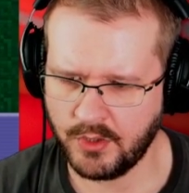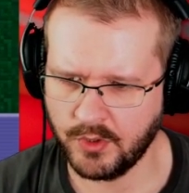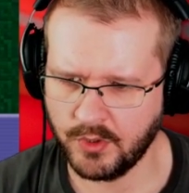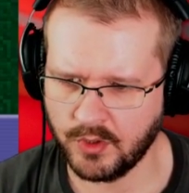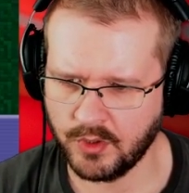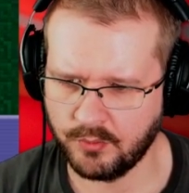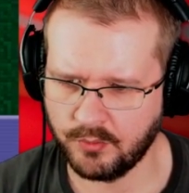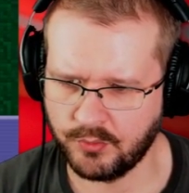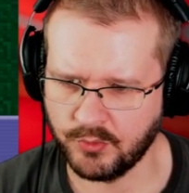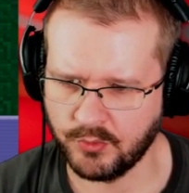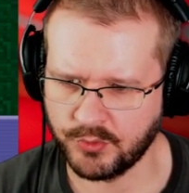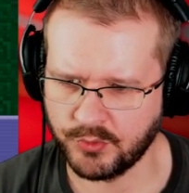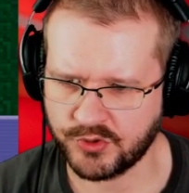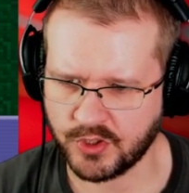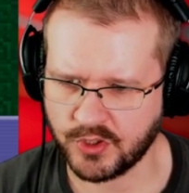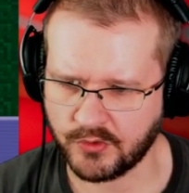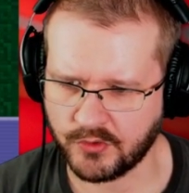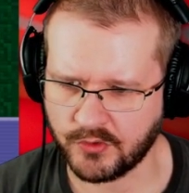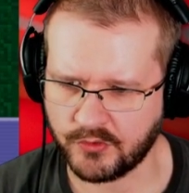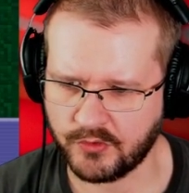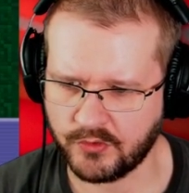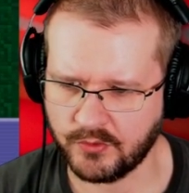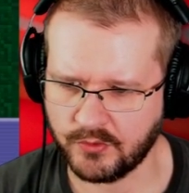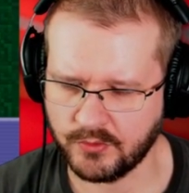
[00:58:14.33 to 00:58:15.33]
will push
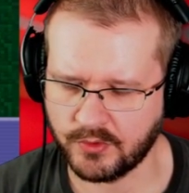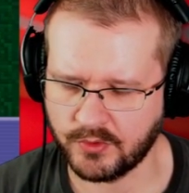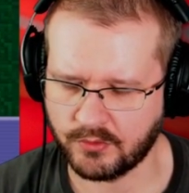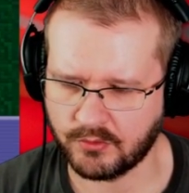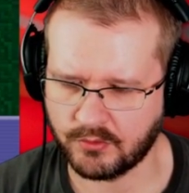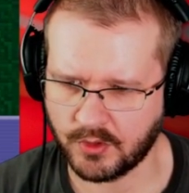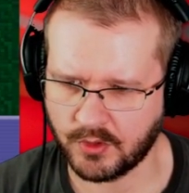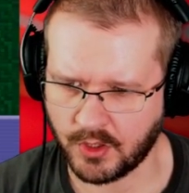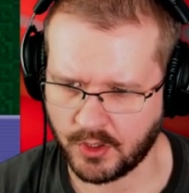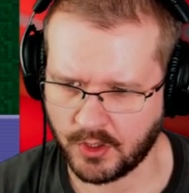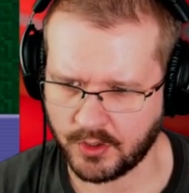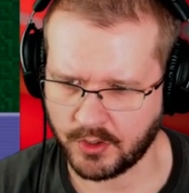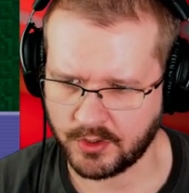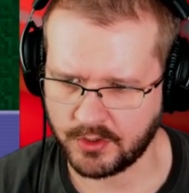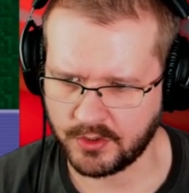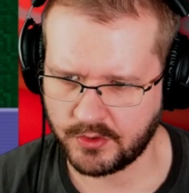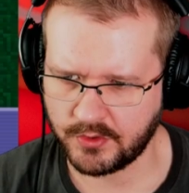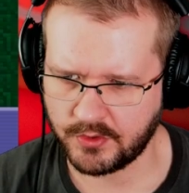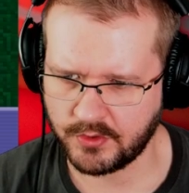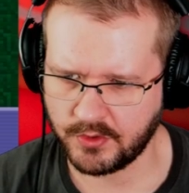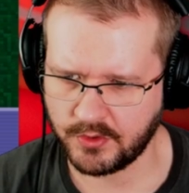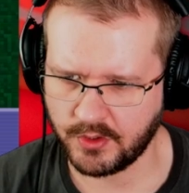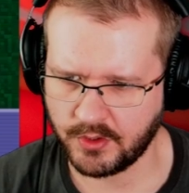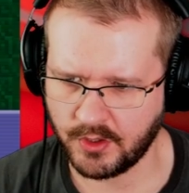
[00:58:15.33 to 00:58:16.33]
us to the right,
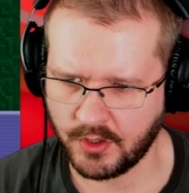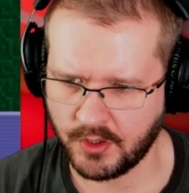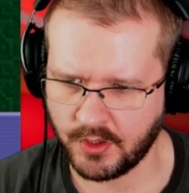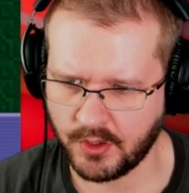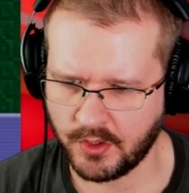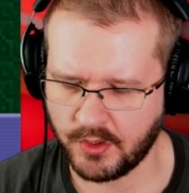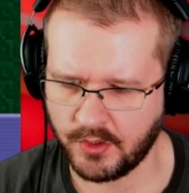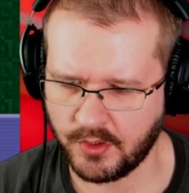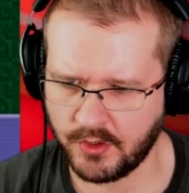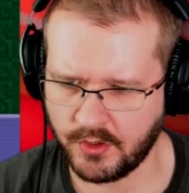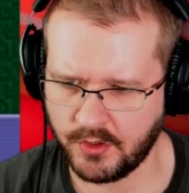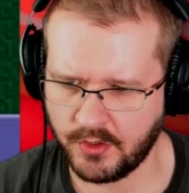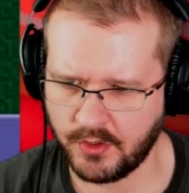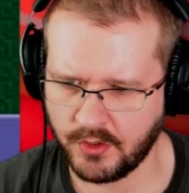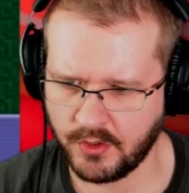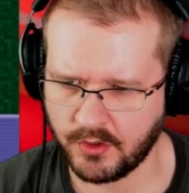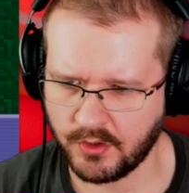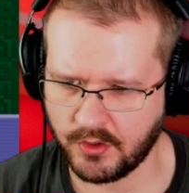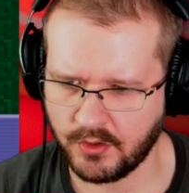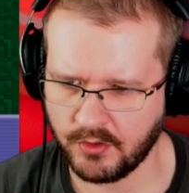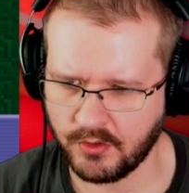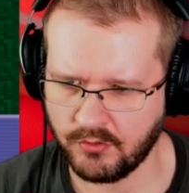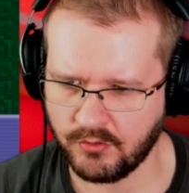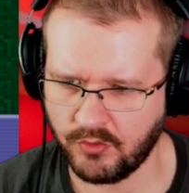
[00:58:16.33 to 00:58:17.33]
and the
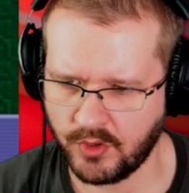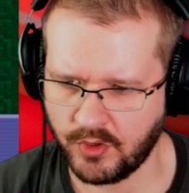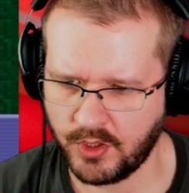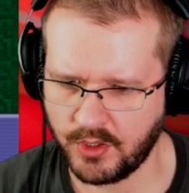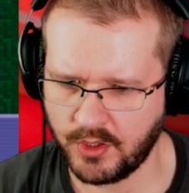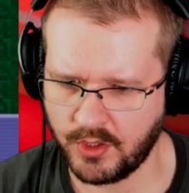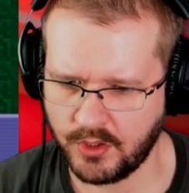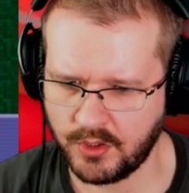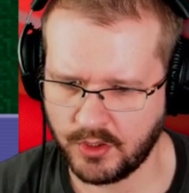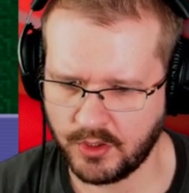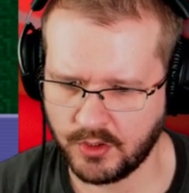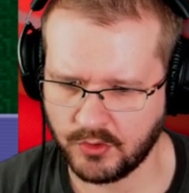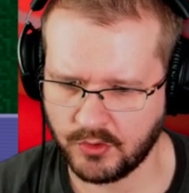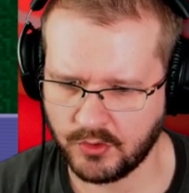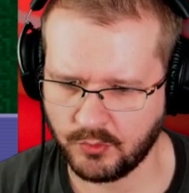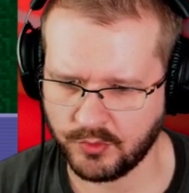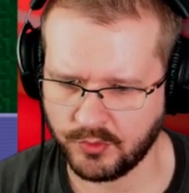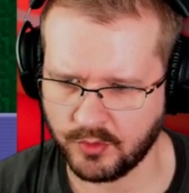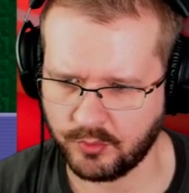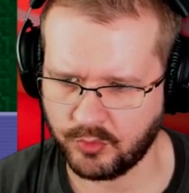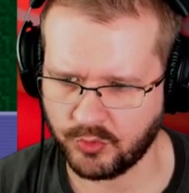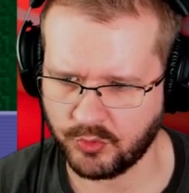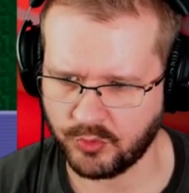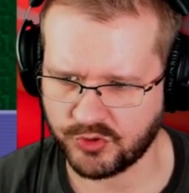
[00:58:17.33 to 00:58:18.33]
gradient will
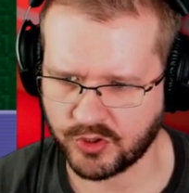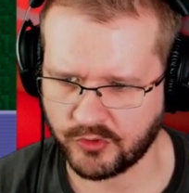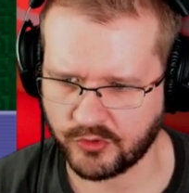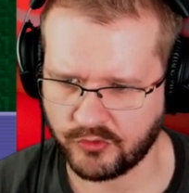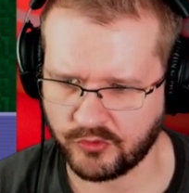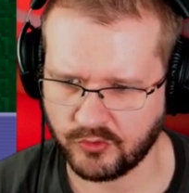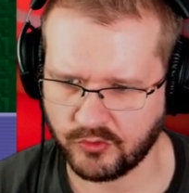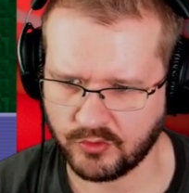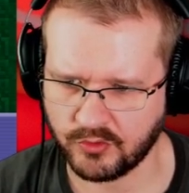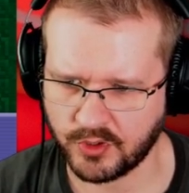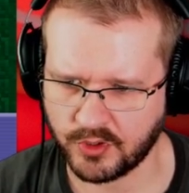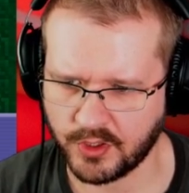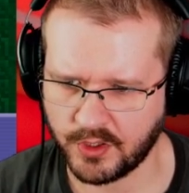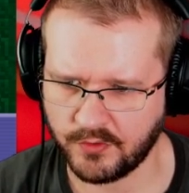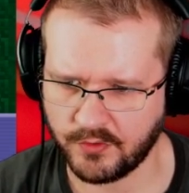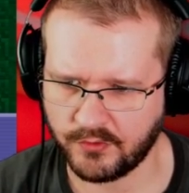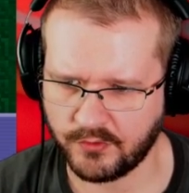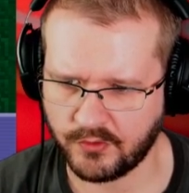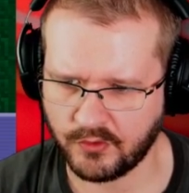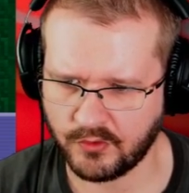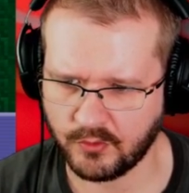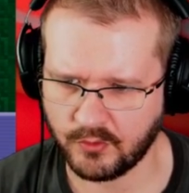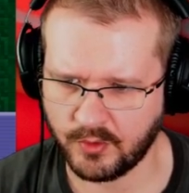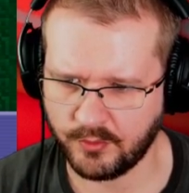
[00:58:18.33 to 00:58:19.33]
push us to the left,
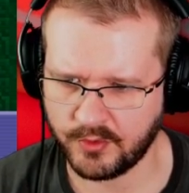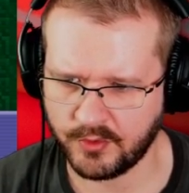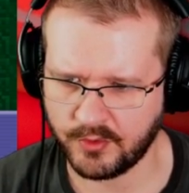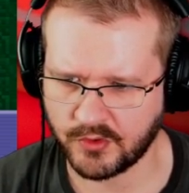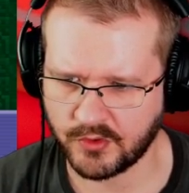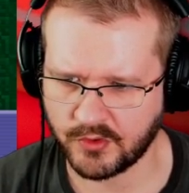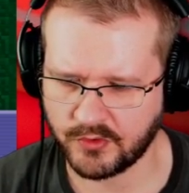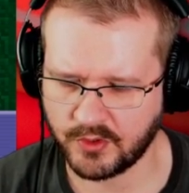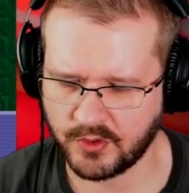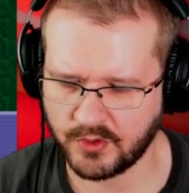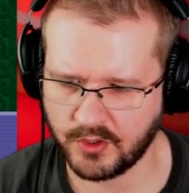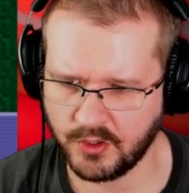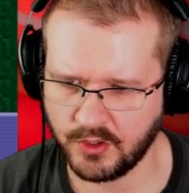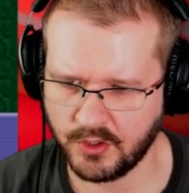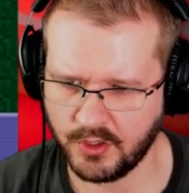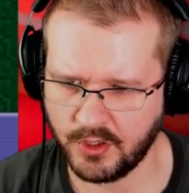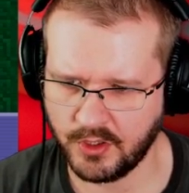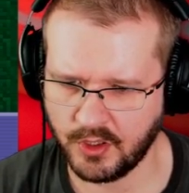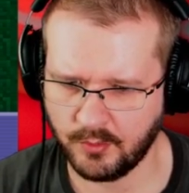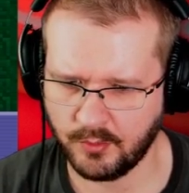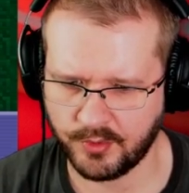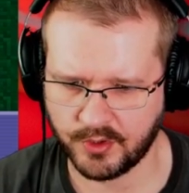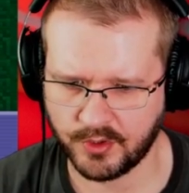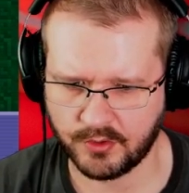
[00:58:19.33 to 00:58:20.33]
so maybe just a little
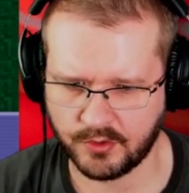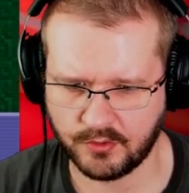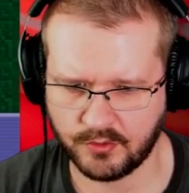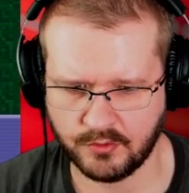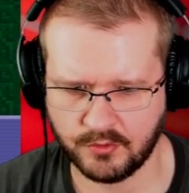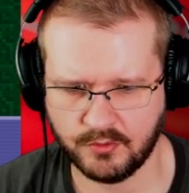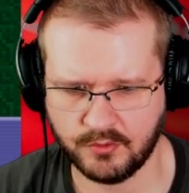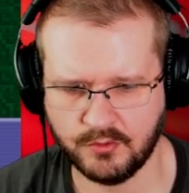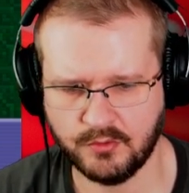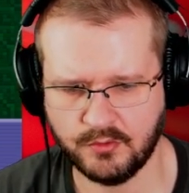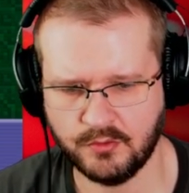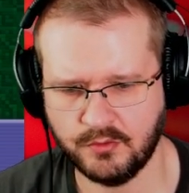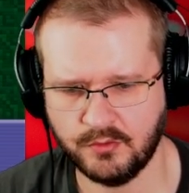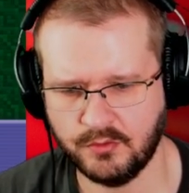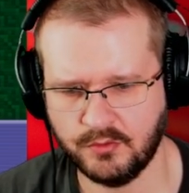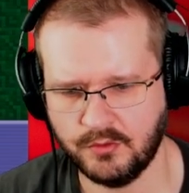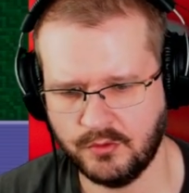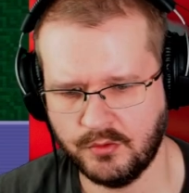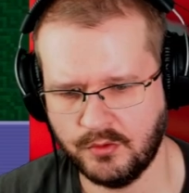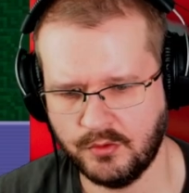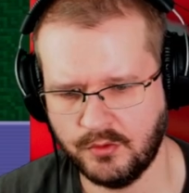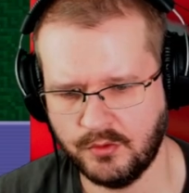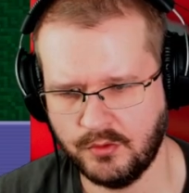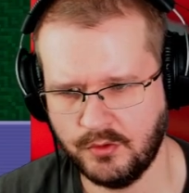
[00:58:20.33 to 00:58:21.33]
bit.
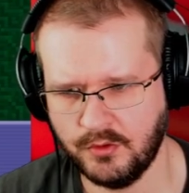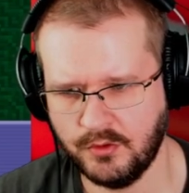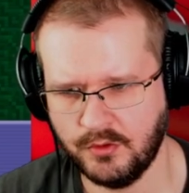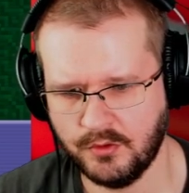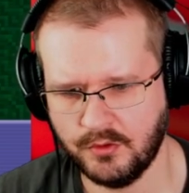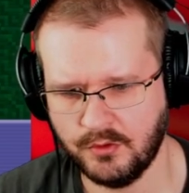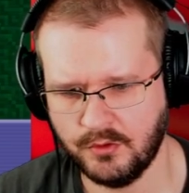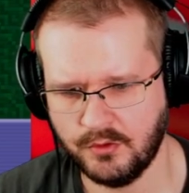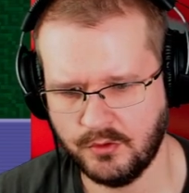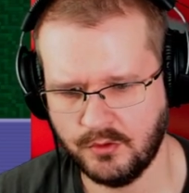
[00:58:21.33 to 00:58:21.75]
Yeah.